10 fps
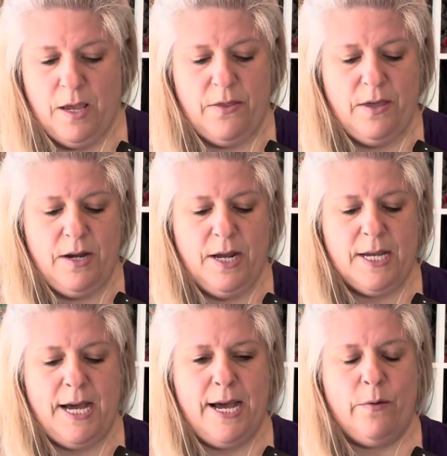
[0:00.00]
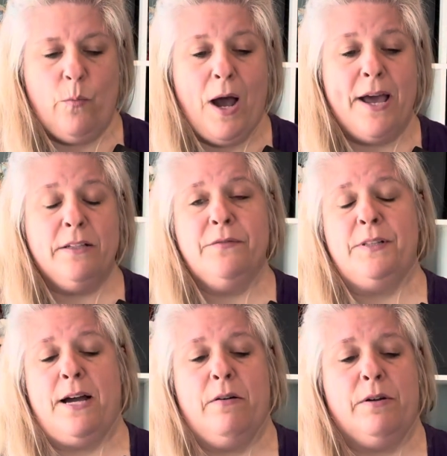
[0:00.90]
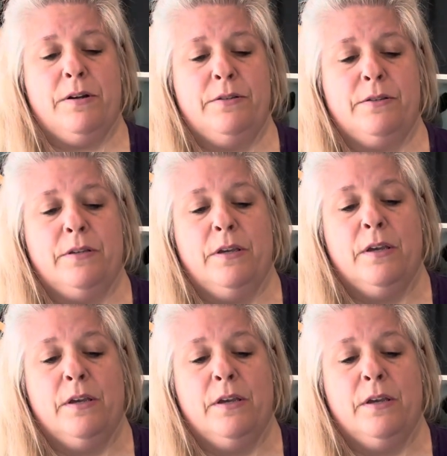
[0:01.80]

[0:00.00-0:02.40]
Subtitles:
And then I got wildflowers.